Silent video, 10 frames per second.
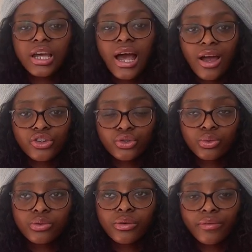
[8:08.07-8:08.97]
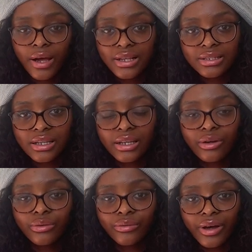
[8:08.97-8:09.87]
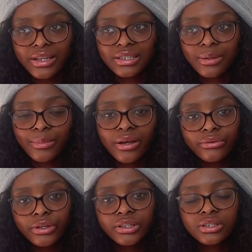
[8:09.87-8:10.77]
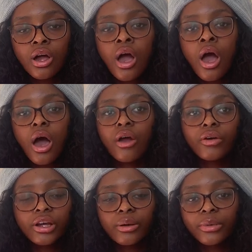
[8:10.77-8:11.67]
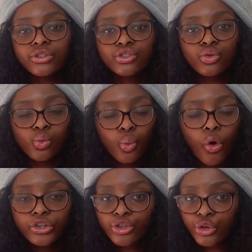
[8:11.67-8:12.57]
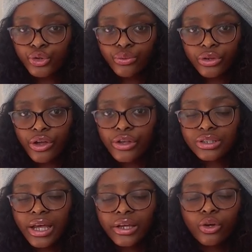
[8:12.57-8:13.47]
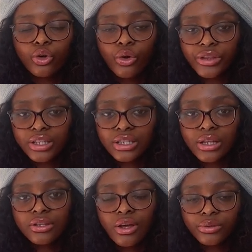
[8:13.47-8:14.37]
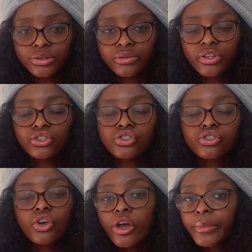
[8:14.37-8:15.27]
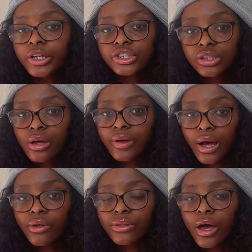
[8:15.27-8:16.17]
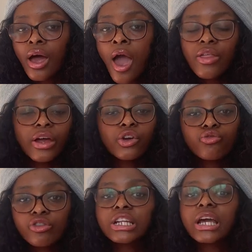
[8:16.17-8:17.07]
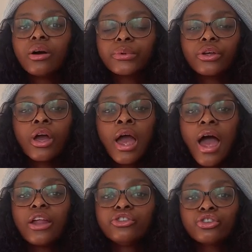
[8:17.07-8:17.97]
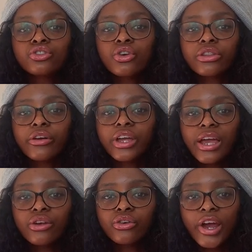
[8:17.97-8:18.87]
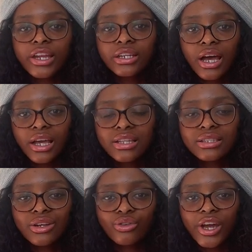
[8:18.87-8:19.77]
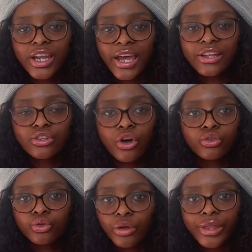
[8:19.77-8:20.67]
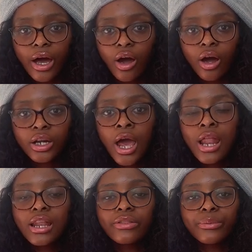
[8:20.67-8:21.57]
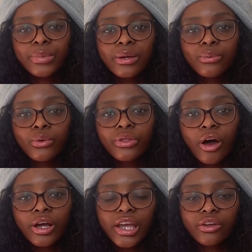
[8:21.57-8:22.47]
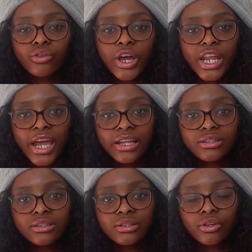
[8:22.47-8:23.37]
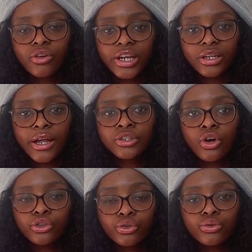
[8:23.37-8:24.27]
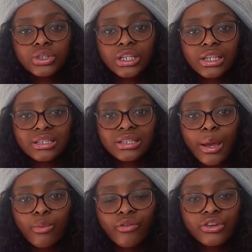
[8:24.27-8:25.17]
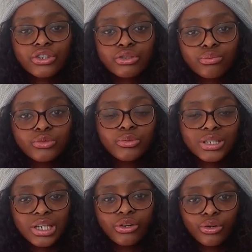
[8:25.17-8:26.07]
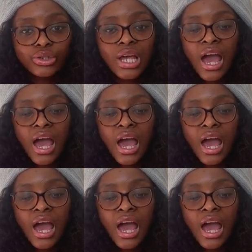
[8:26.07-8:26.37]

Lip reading: actual revising and revising methods, I recommend you watch YouTube videos, like go on the internet, search for stuff. There's so much stuff out there that can really help you. And just know that getting grade 9s and grade 8s are not that hard. Like, the people that are getting grade 8s and grade 9s are using the same revision materials